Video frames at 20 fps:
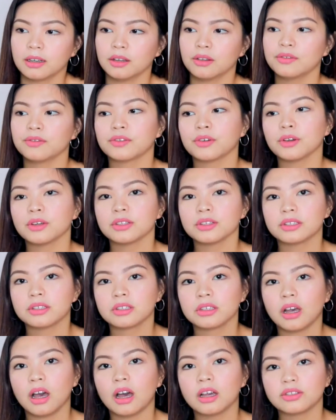
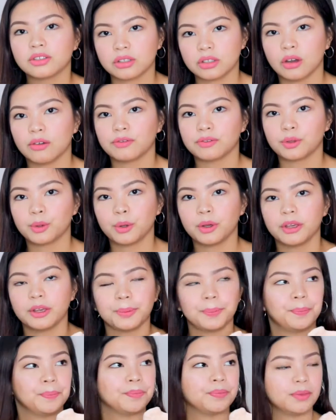a stuffed
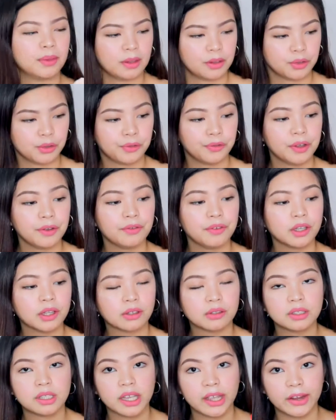toy. So, favorite
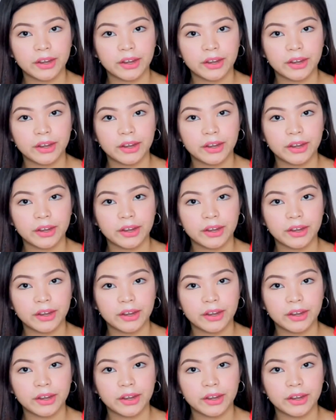ko si